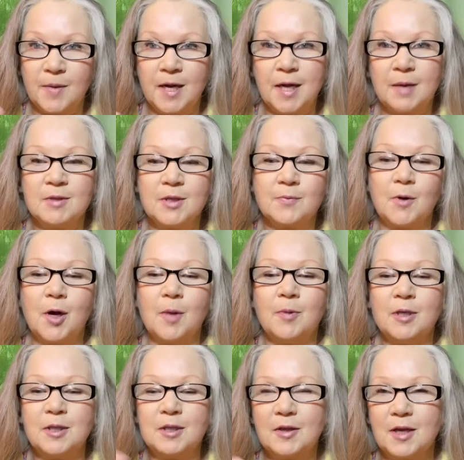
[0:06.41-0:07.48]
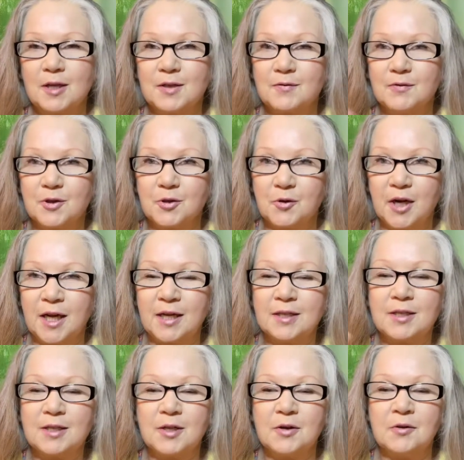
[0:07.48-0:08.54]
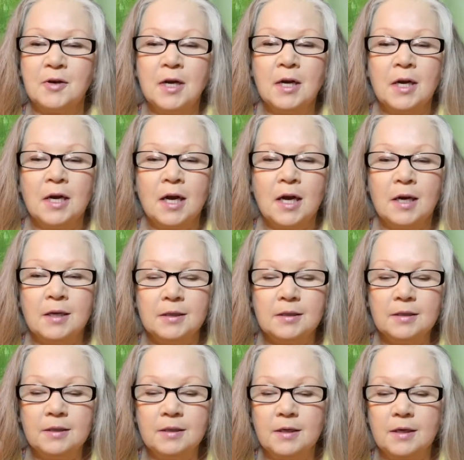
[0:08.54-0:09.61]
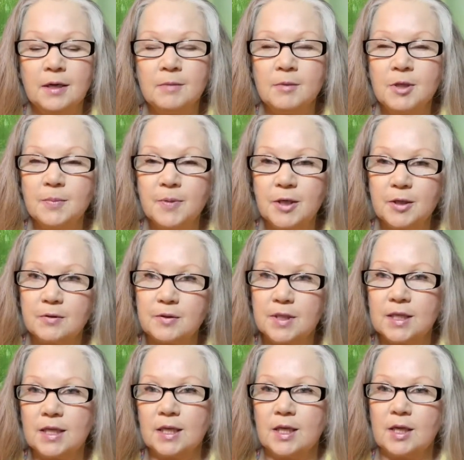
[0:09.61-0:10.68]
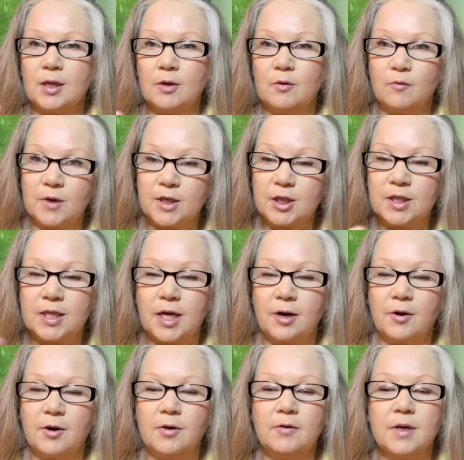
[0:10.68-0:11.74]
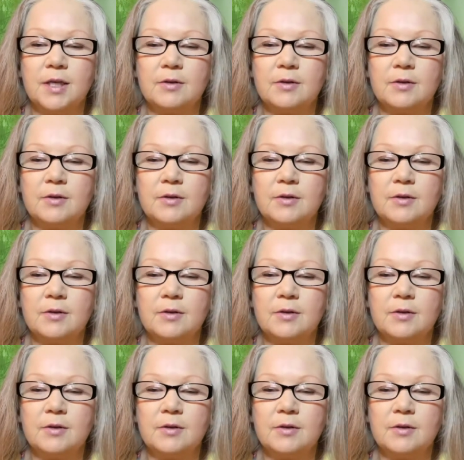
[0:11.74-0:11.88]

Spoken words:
My name is Robin. Thanks for joining. So I'm going to be using the Witch's Tarot.